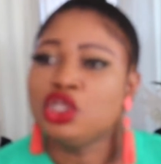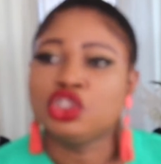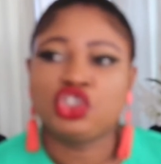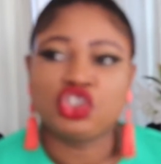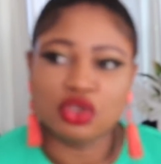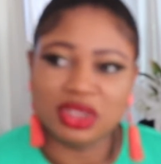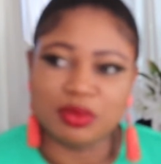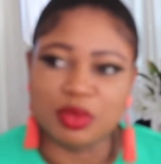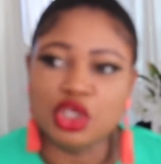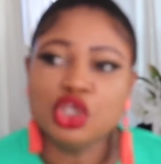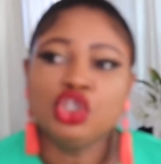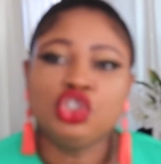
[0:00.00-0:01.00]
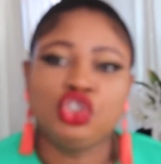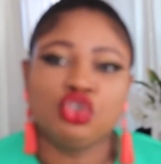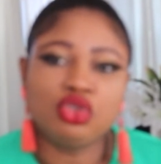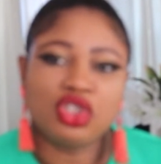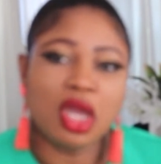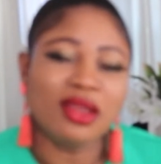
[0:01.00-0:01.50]
Trust me,
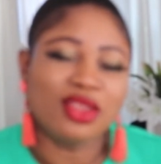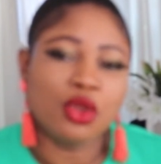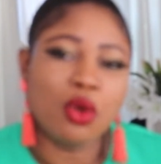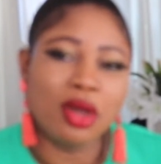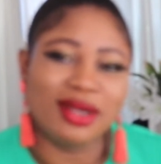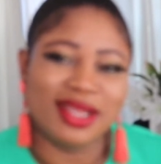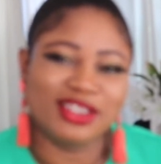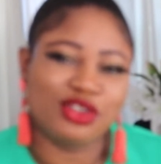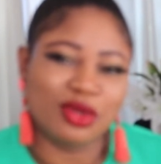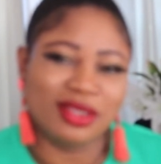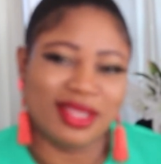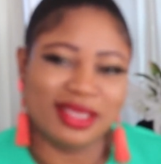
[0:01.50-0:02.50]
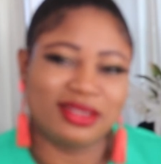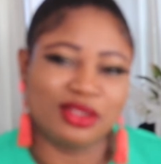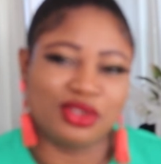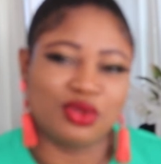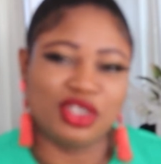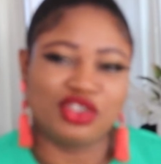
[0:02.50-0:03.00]
you don't know unless you're in that
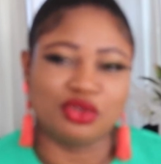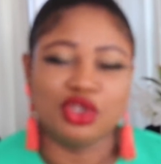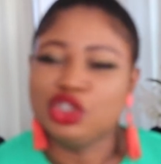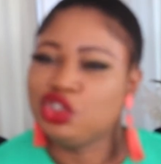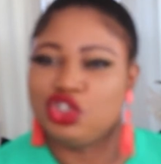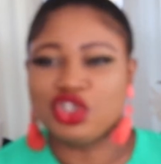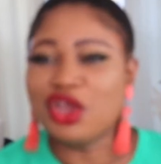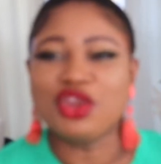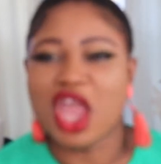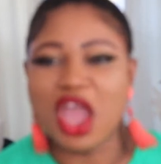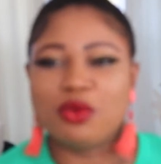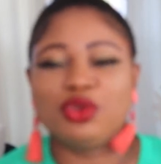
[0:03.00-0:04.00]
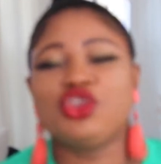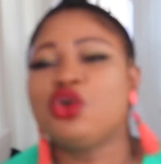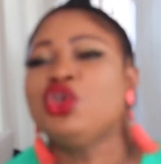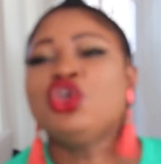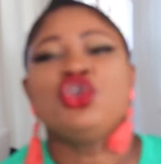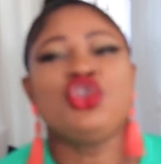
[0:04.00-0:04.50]
situation. You don't know. You
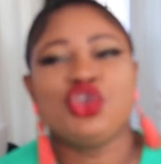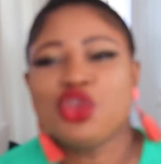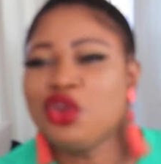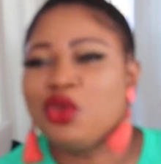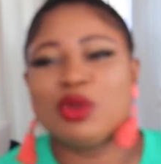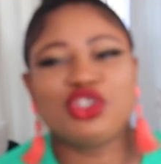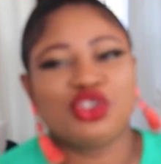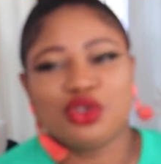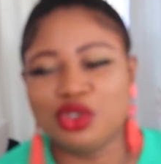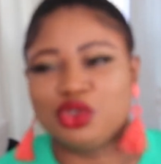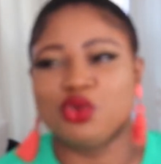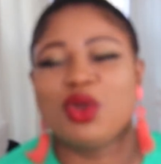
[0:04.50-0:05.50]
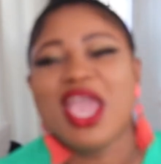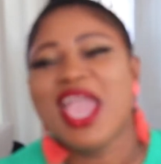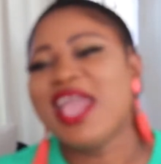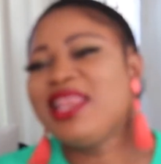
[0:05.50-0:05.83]
don't you don't know what you're gonna do.